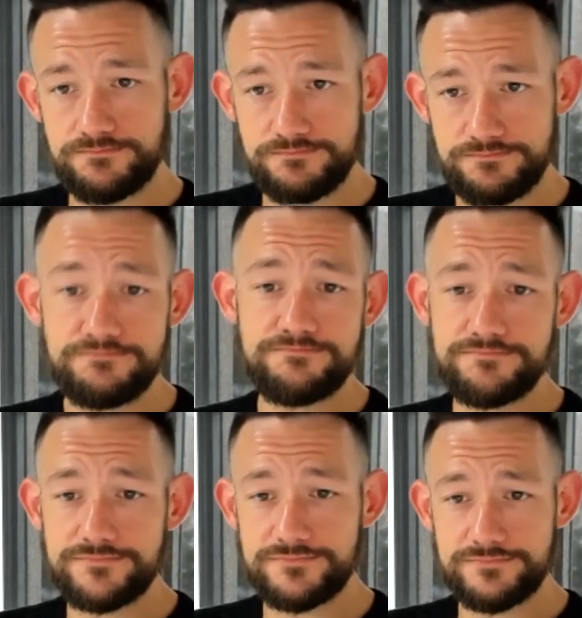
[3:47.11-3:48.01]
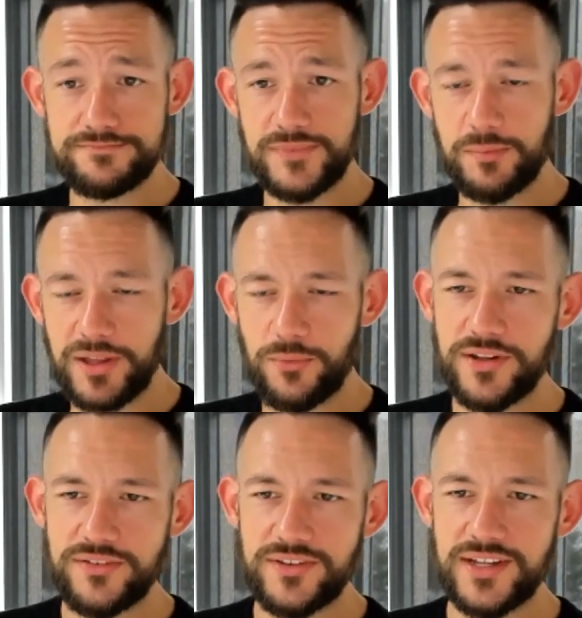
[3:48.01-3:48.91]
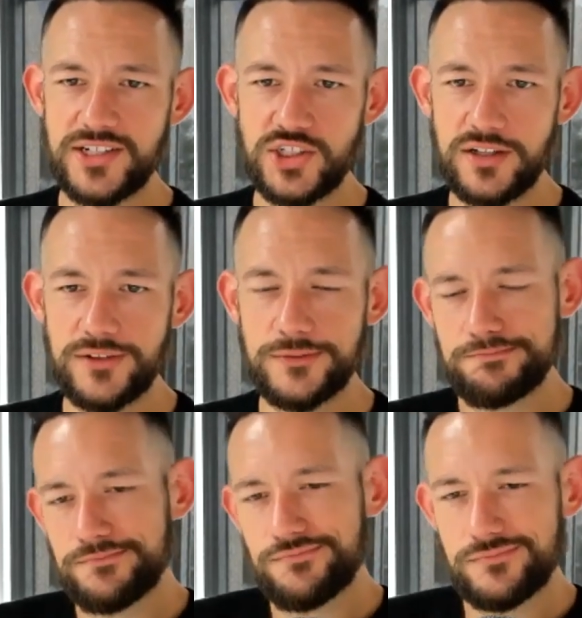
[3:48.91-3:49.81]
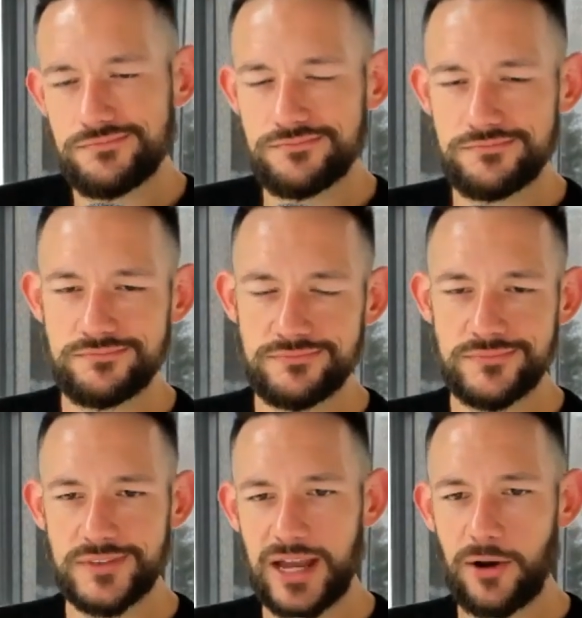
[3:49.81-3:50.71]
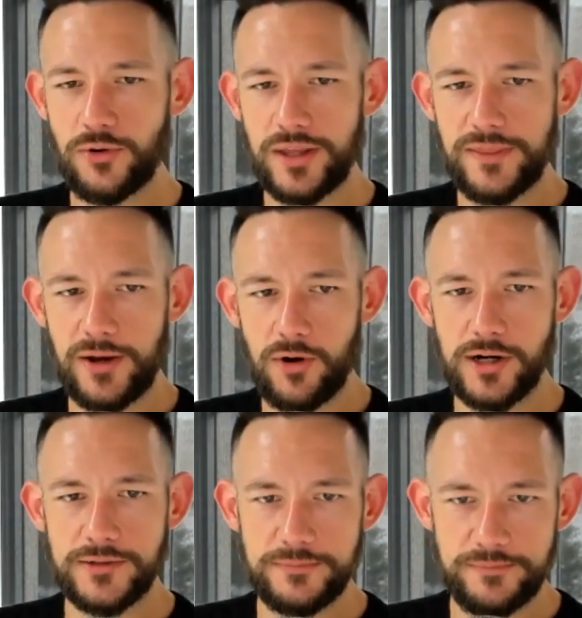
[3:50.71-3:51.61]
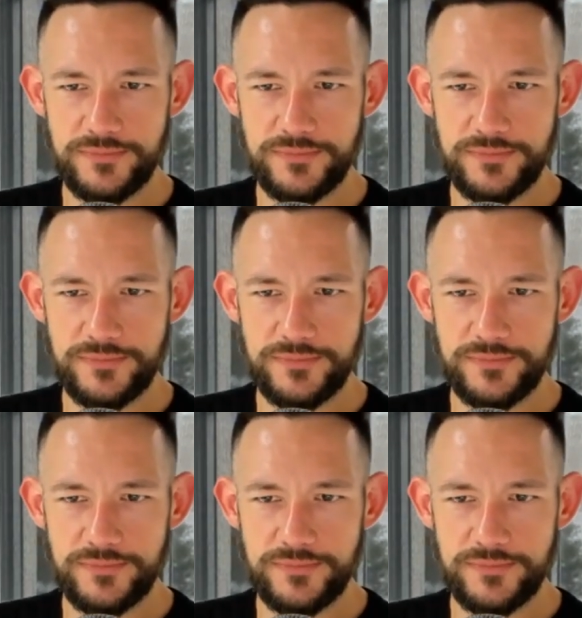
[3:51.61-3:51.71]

I'm like, what are you singing? She goes, "How great thou art."